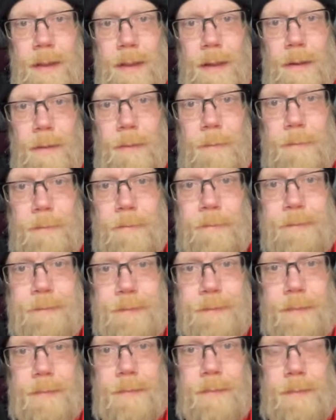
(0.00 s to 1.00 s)
You know,
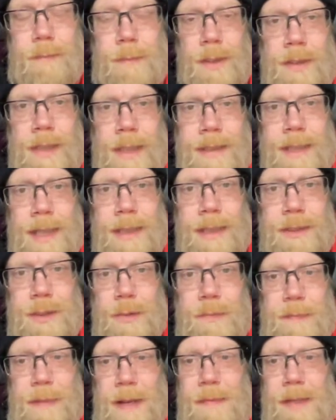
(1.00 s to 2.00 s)
that's kind of
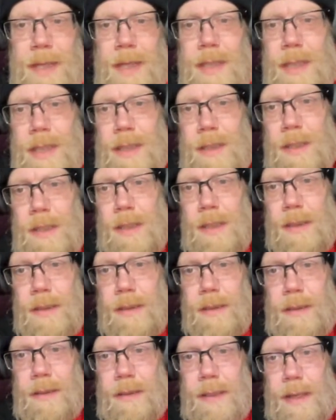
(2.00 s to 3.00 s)
so maybe I needed to
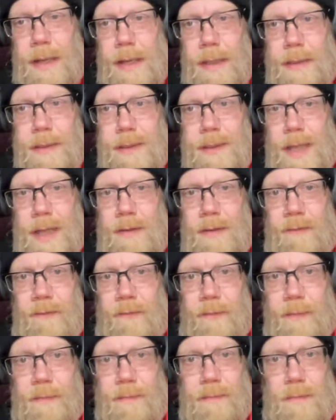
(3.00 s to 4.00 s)
instead of
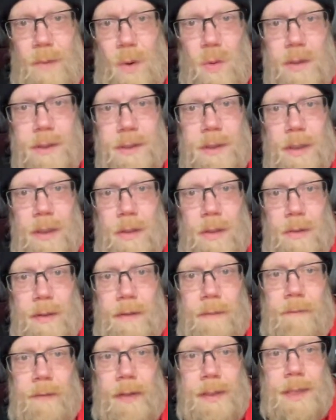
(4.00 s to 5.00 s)
more so
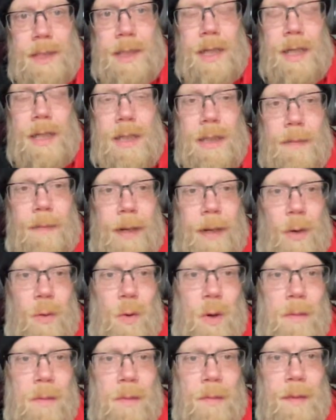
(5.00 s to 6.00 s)
investigating the
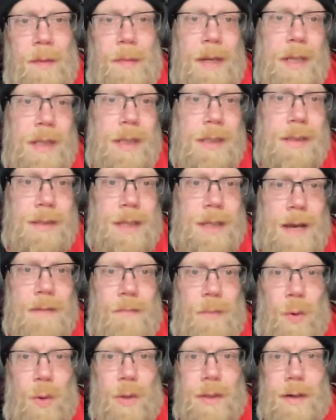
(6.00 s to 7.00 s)
paranormal, maybe I need to dive
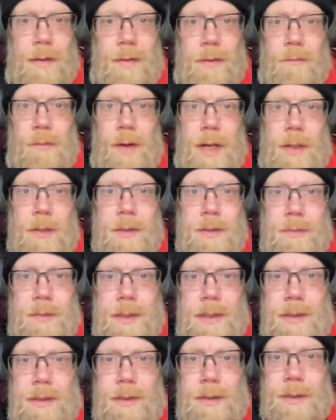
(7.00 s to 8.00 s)
more into the records
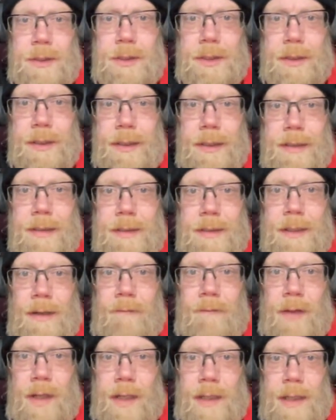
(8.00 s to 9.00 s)
research and
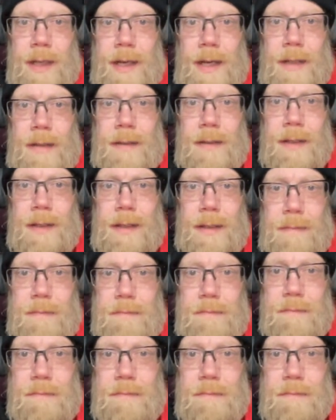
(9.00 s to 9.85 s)
stuff like that. And